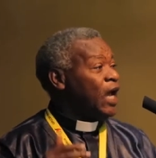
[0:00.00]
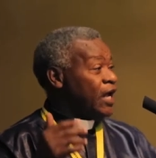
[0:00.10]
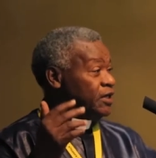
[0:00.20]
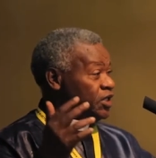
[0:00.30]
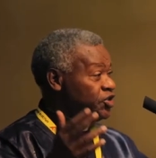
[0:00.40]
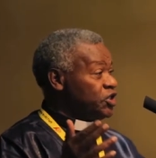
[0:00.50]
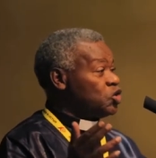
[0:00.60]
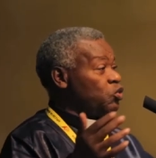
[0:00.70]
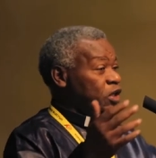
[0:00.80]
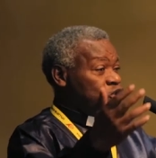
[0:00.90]
And this
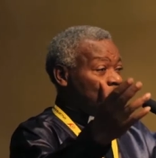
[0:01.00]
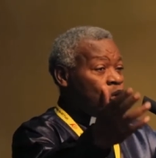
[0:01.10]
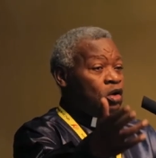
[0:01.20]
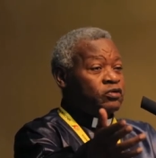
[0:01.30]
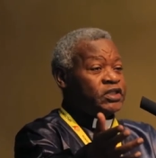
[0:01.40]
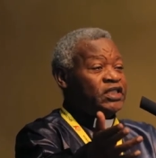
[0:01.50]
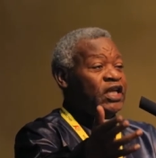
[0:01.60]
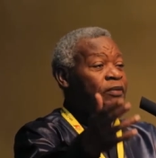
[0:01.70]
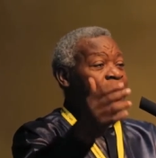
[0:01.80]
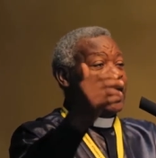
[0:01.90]
is what you call
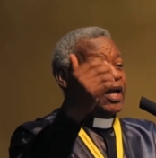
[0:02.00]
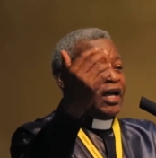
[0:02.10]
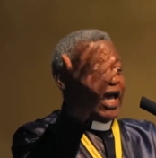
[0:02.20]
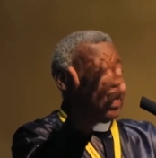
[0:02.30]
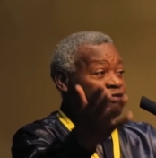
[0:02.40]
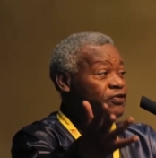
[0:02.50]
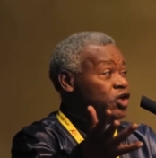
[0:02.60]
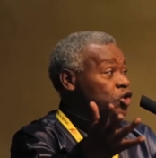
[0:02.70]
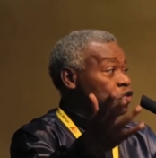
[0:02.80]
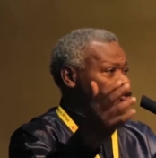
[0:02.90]
cinema and
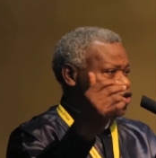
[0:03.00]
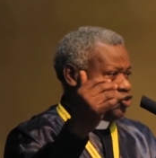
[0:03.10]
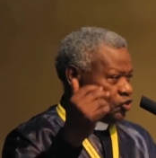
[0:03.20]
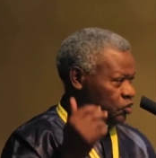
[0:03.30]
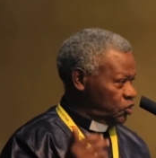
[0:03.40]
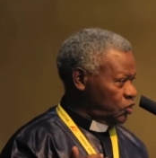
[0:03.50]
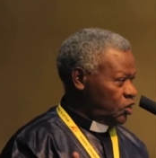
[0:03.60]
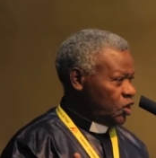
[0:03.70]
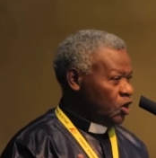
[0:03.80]
videos.